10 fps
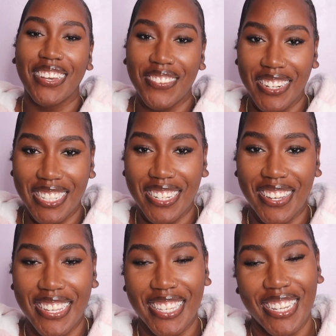Alright,
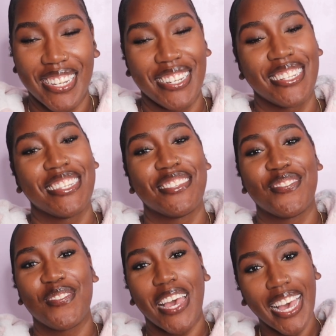y'all, and your girl is
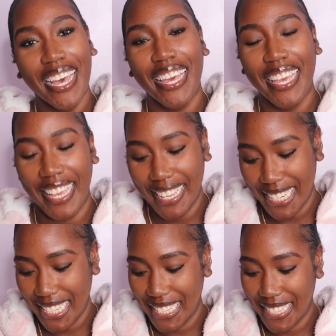back. It
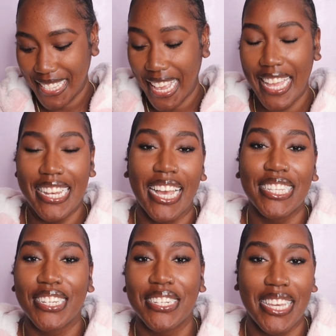is
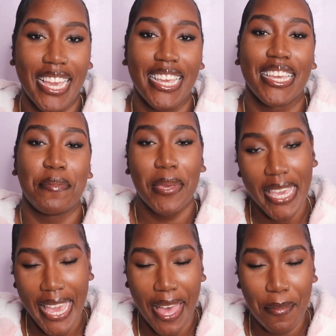9:38
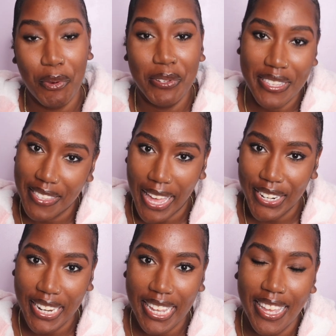p.m. on
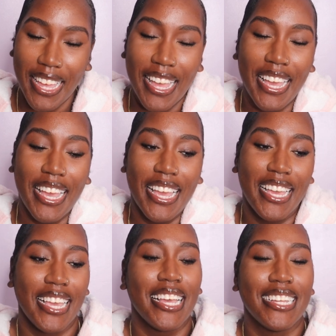Saturday,
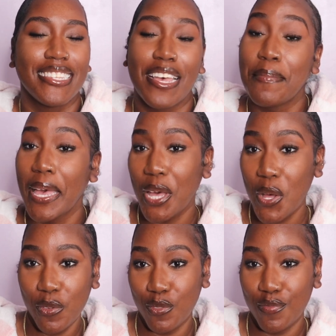and I'm back
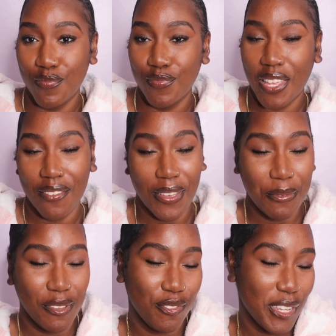home. The event
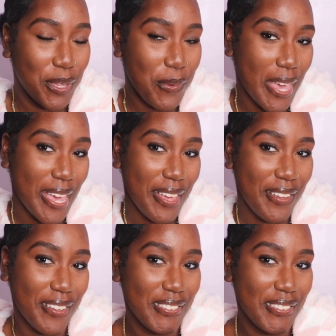was really well.